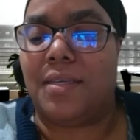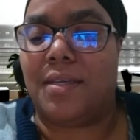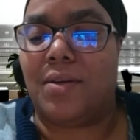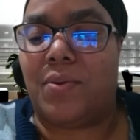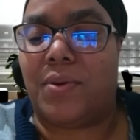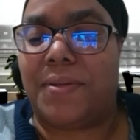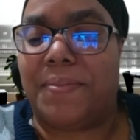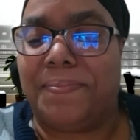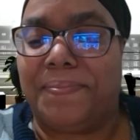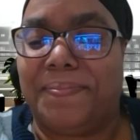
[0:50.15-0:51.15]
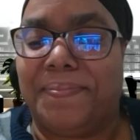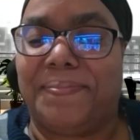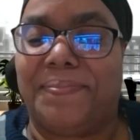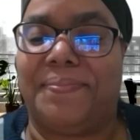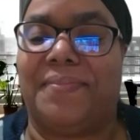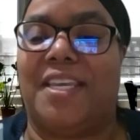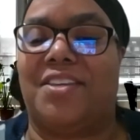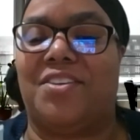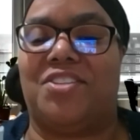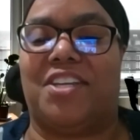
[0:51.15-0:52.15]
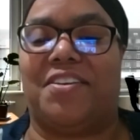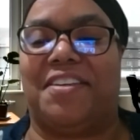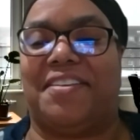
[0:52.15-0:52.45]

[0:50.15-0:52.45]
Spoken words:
COR. Thank you, Jerry.